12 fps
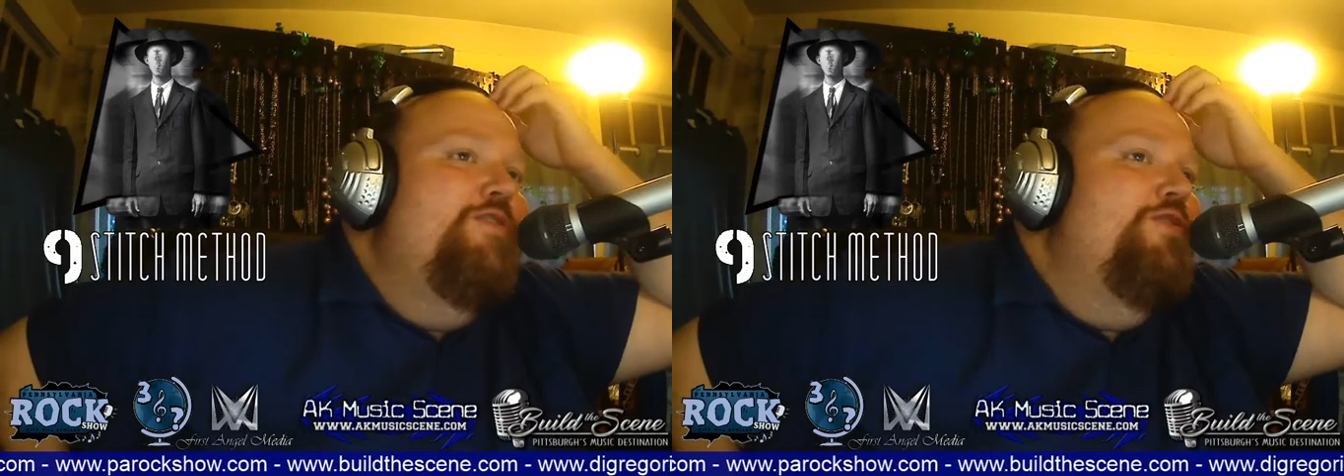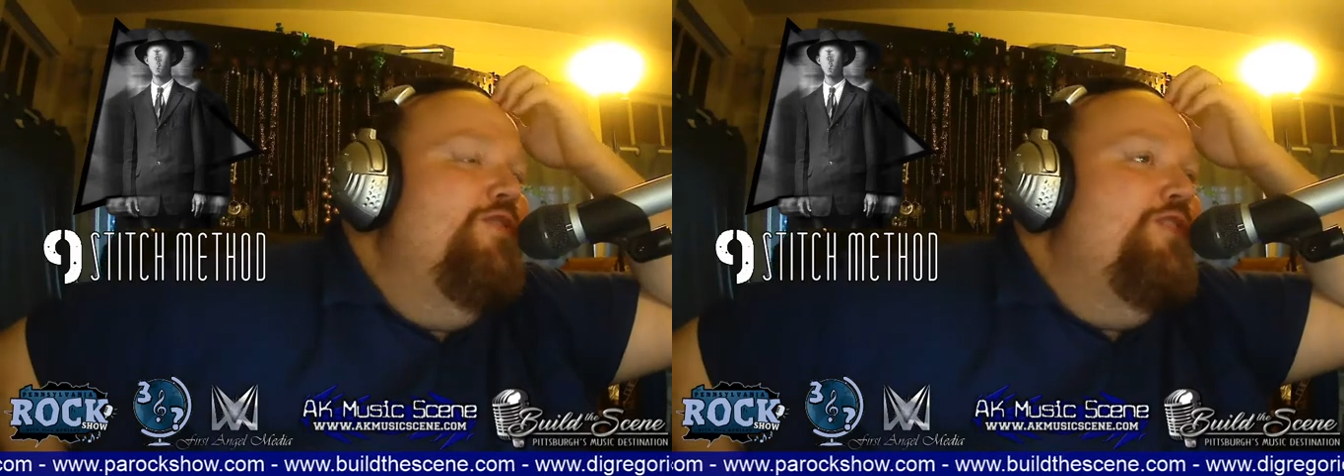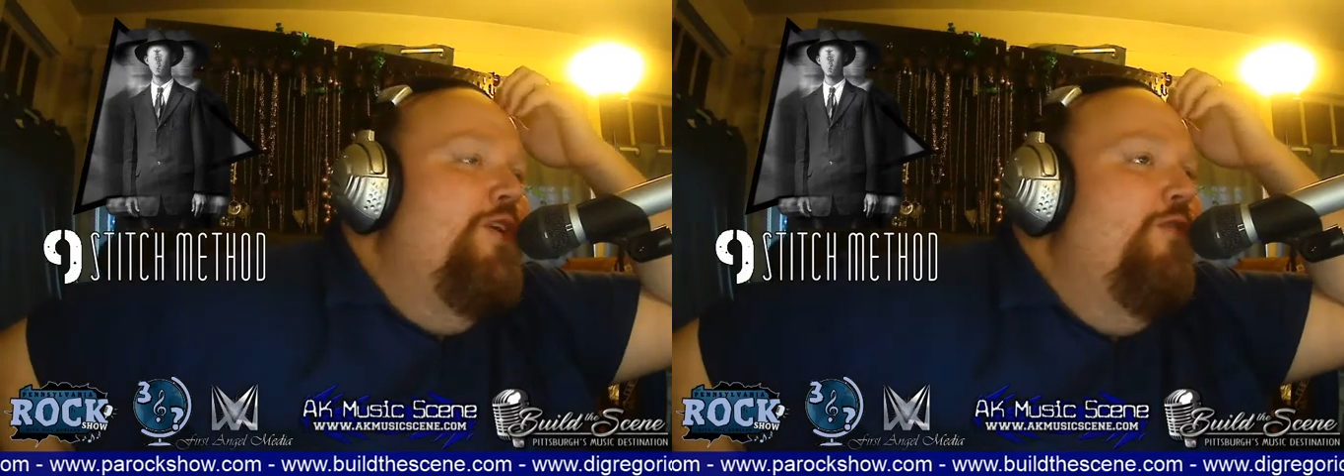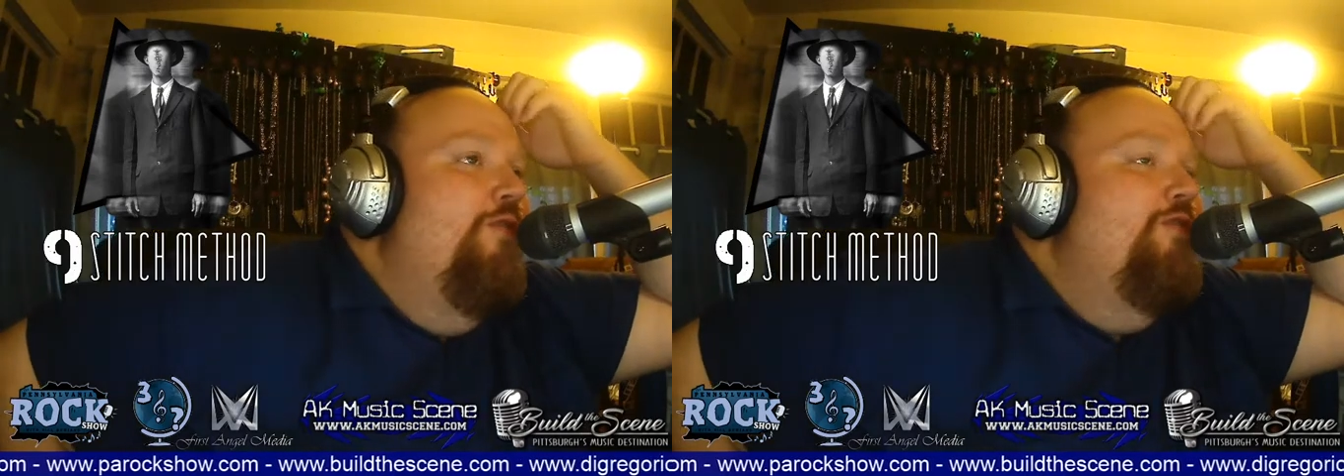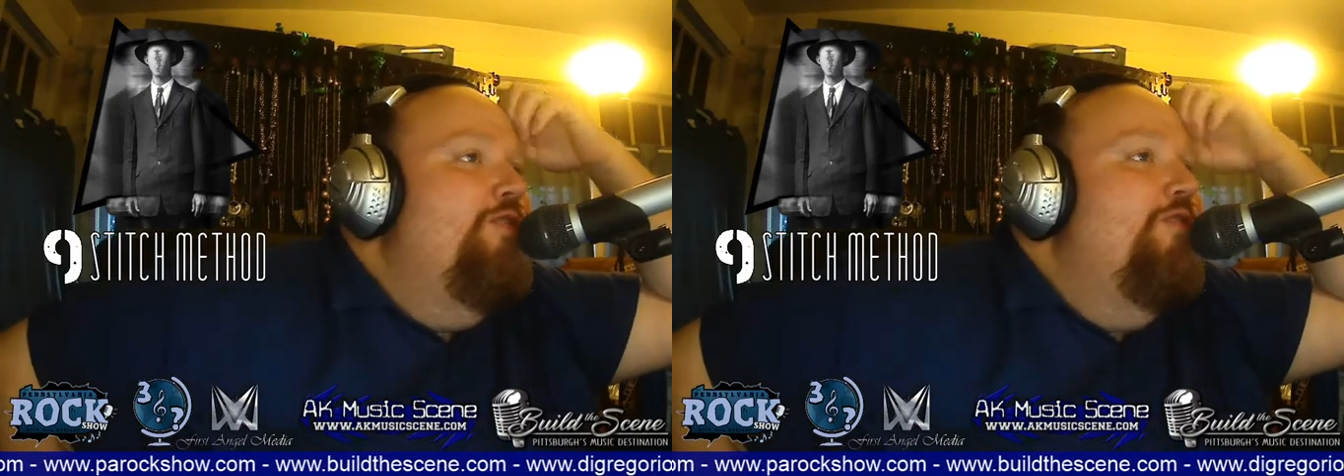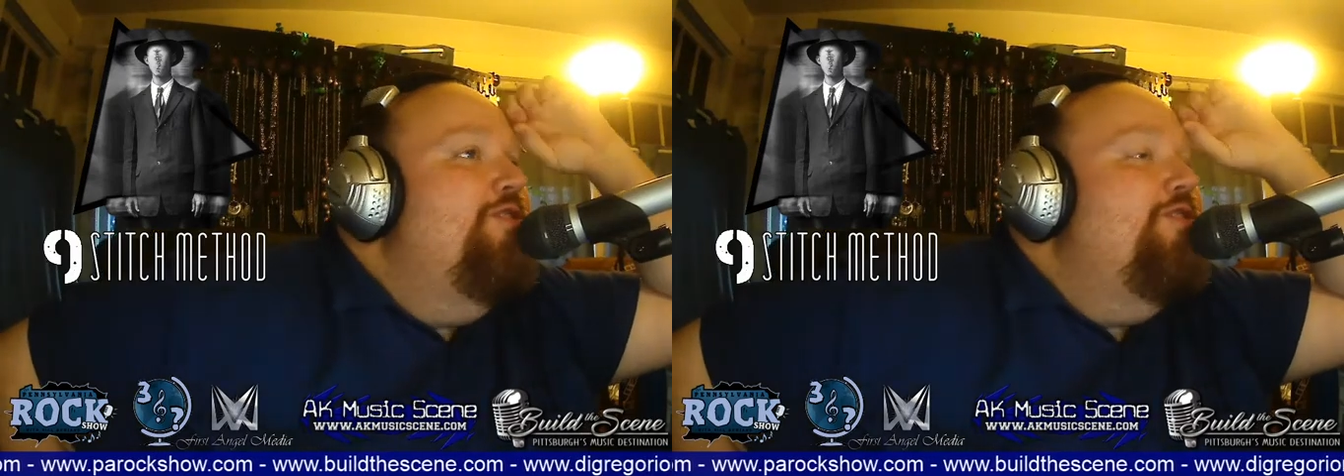so,
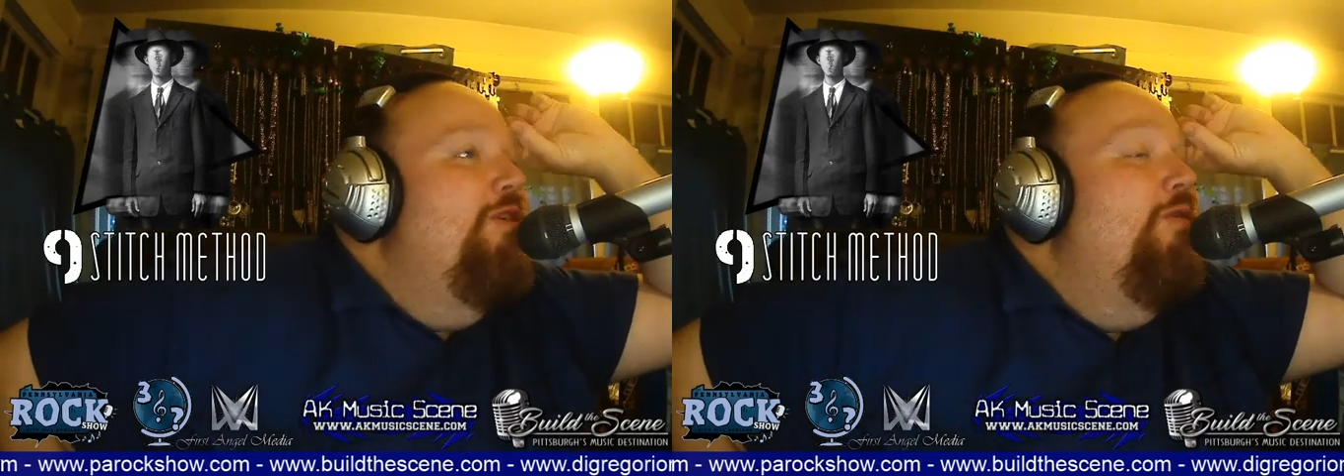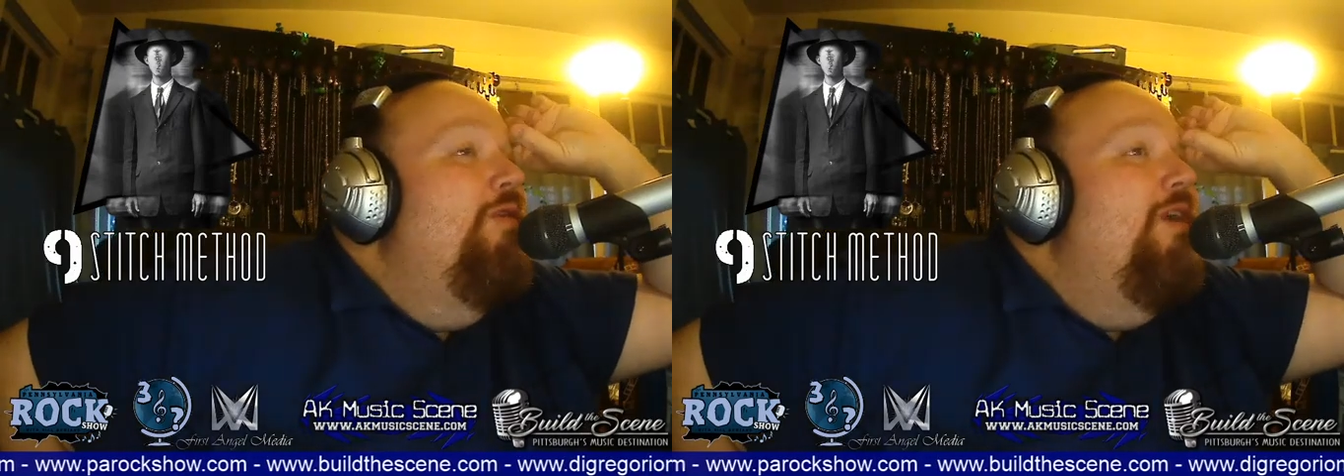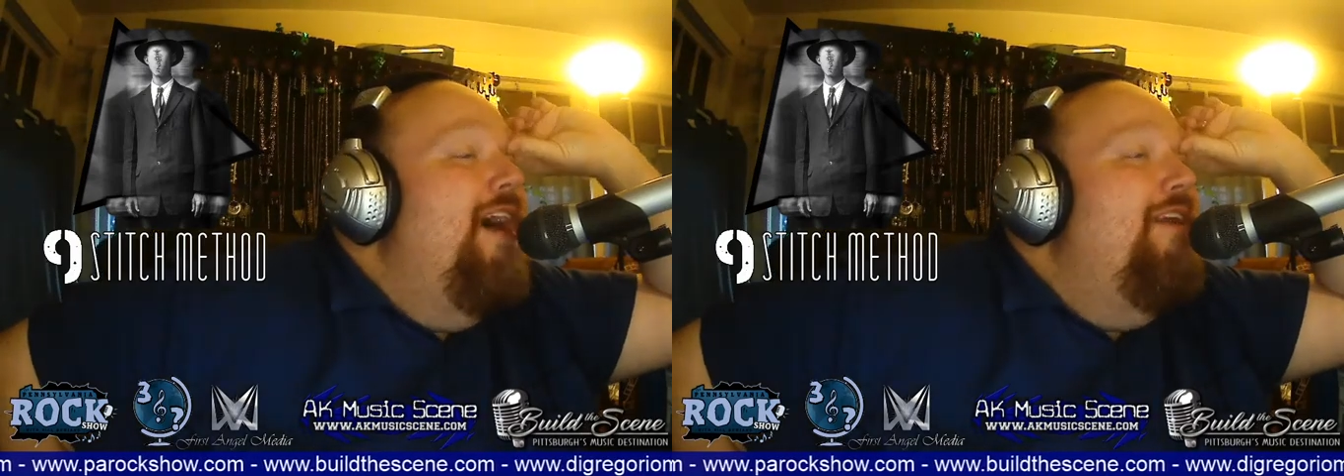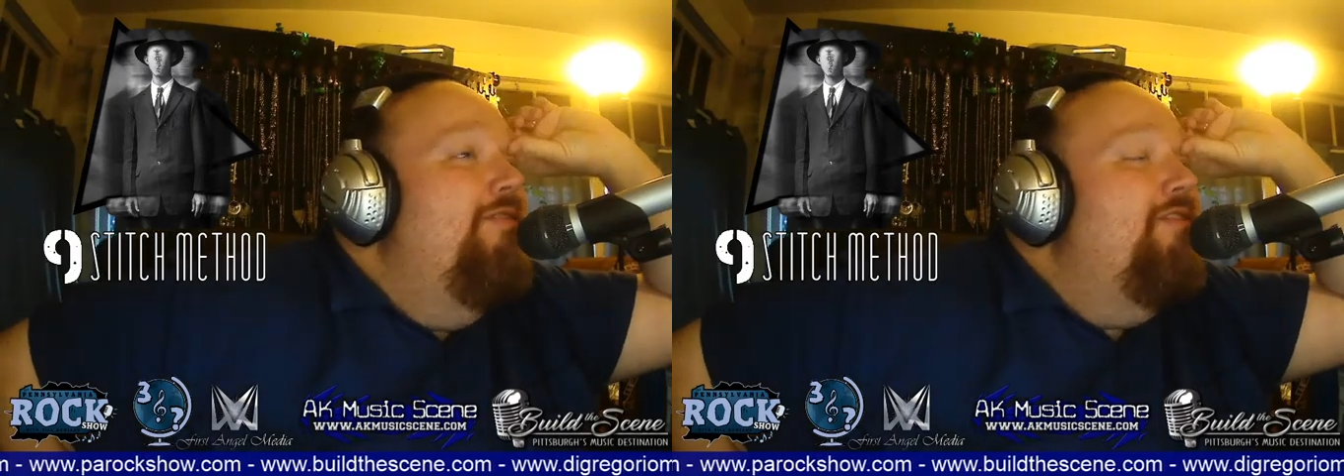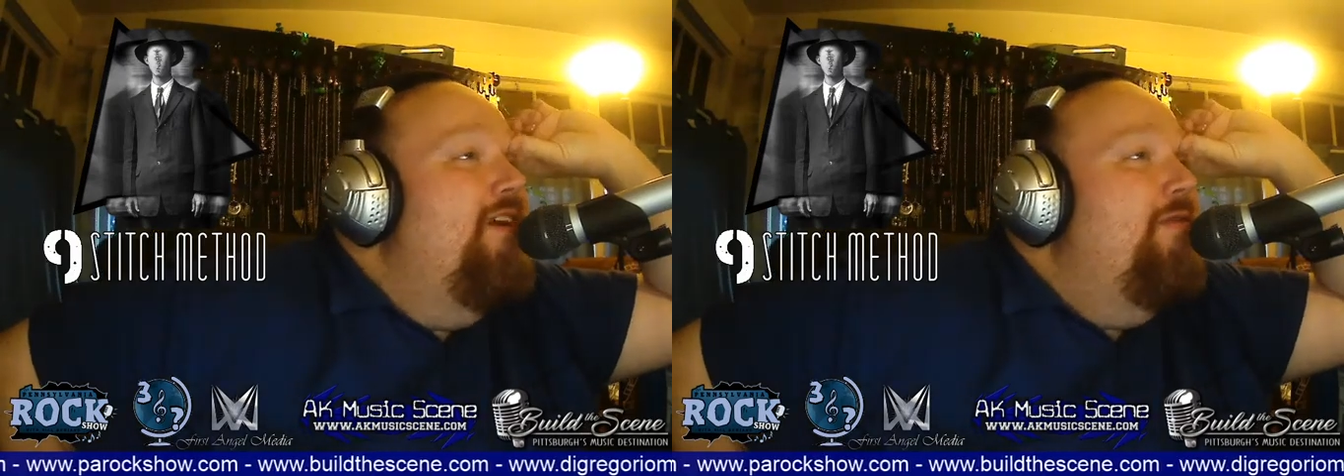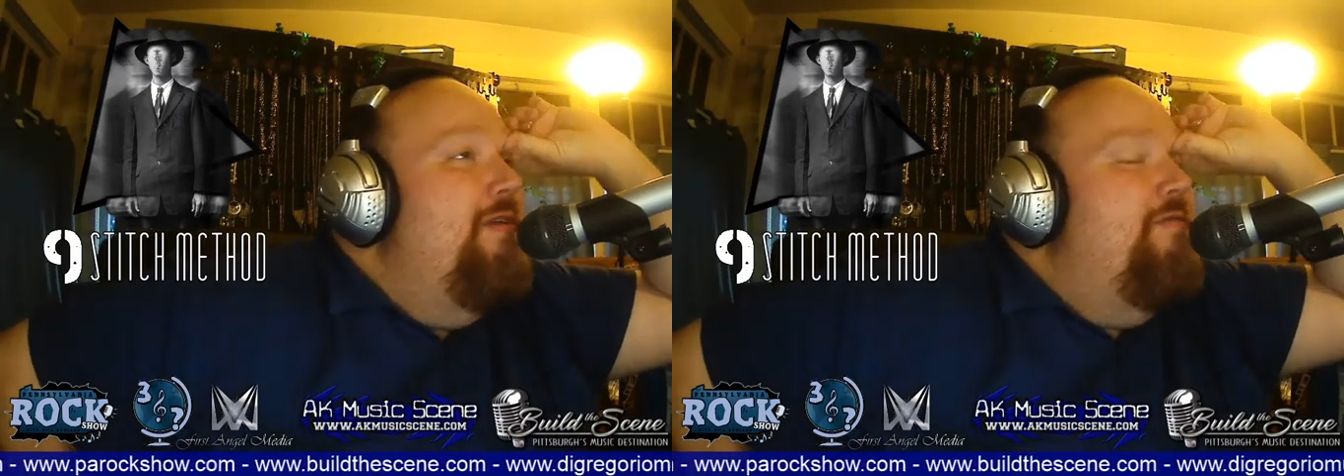so I don't
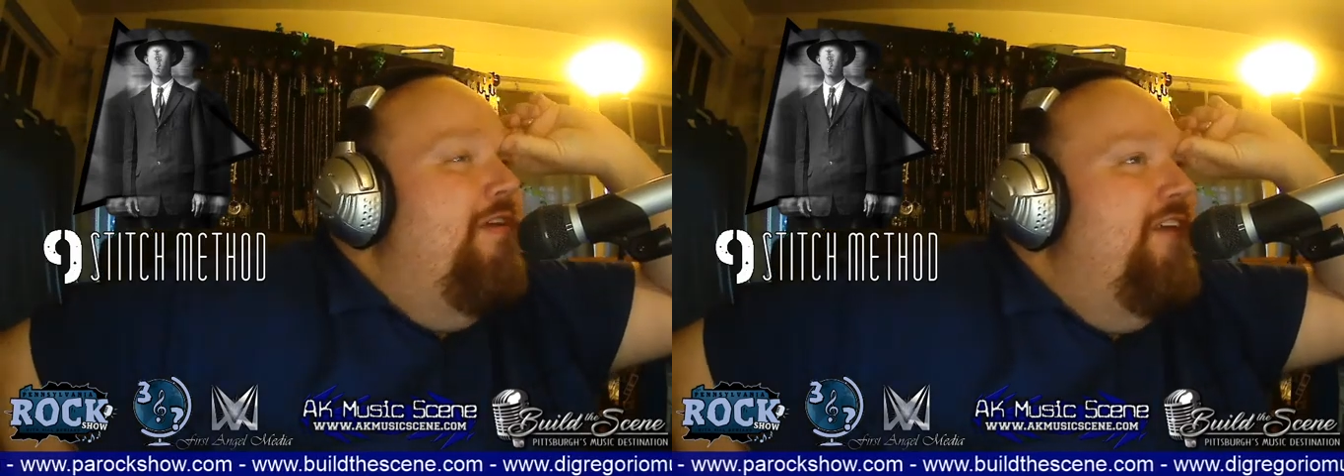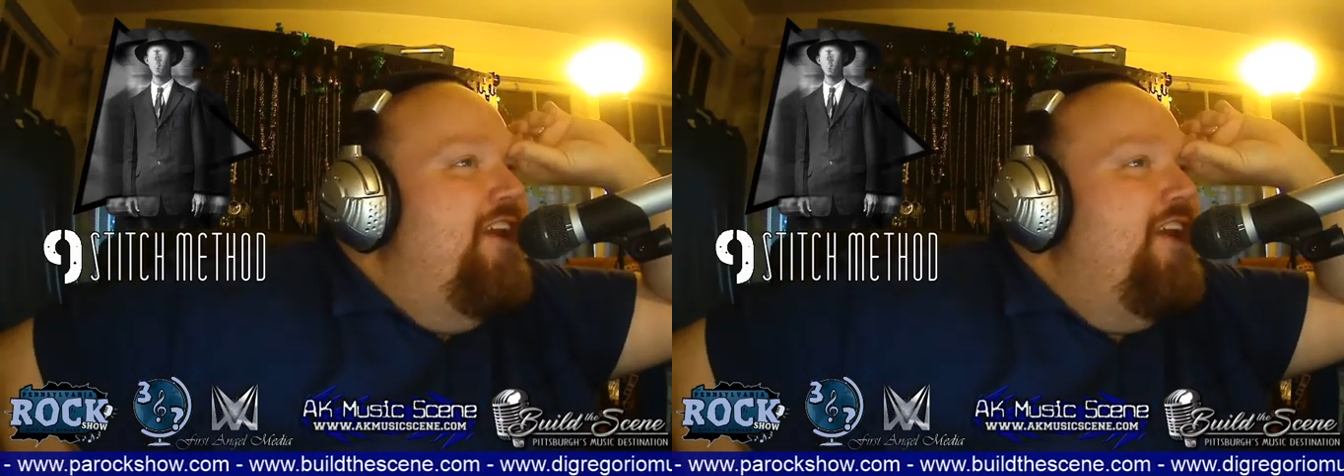think we really